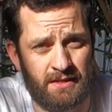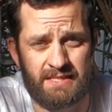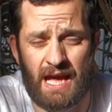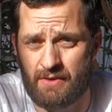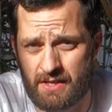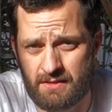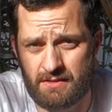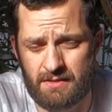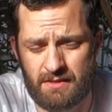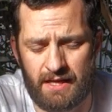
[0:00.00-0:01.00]
Italian
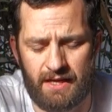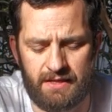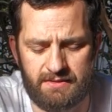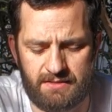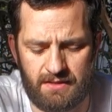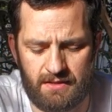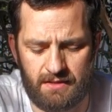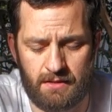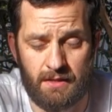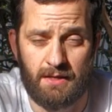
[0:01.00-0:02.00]
and
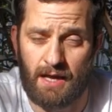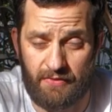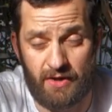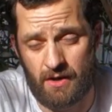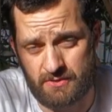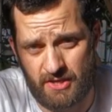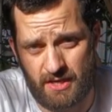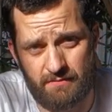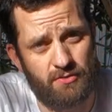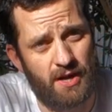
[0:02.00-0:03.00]
other
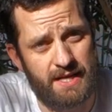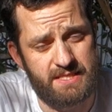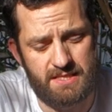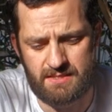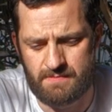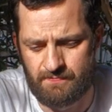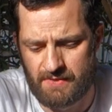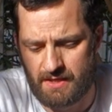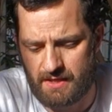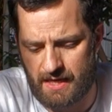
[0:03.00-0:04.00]
alternative varieties.
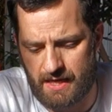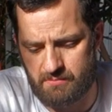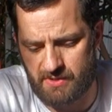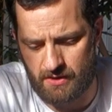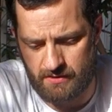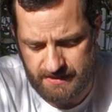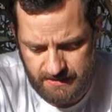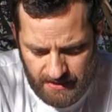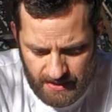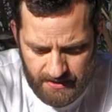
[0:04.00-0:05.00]
But on
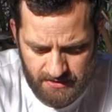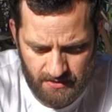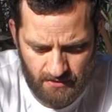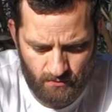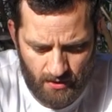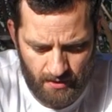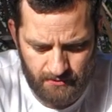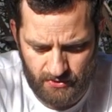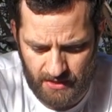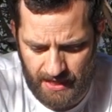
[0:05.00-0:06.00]
this occasion,
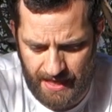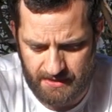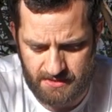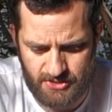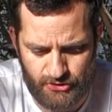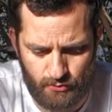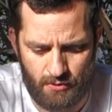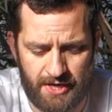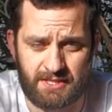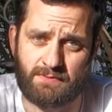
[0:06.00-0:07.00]
I'm looking at two
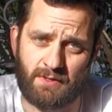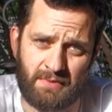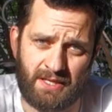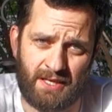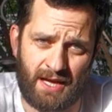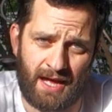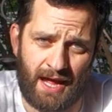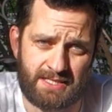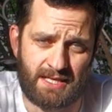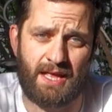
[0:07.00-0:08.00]
wines from the
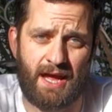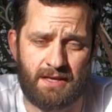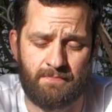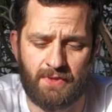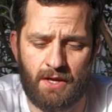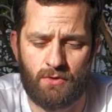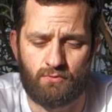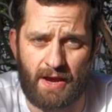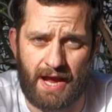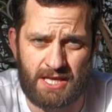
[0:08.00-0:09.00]
Adelé
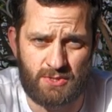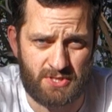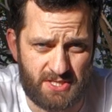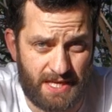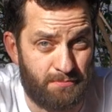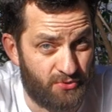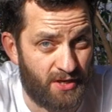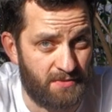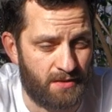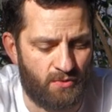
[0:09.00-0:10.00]
range, which is their
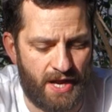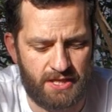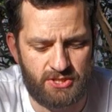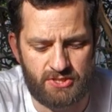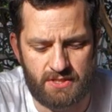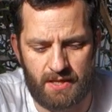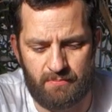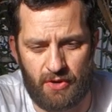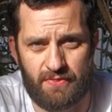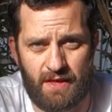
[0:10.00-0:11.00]
premium range. They
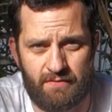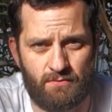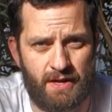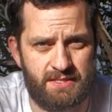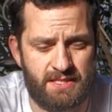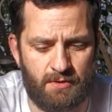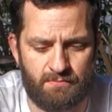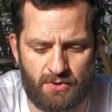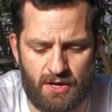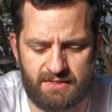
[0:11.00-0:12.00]
both have a retail
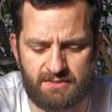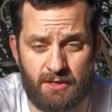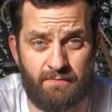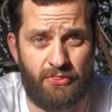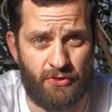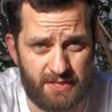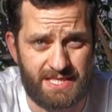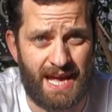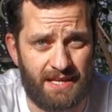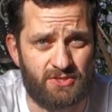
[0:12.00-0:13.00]
price of
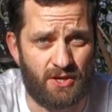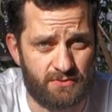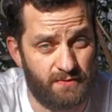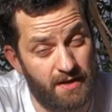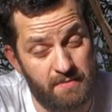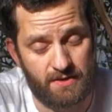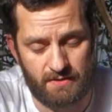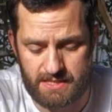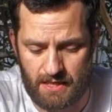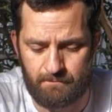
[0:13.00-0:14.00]
$38, recommended
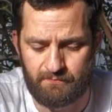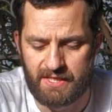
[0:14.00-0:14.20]
retail.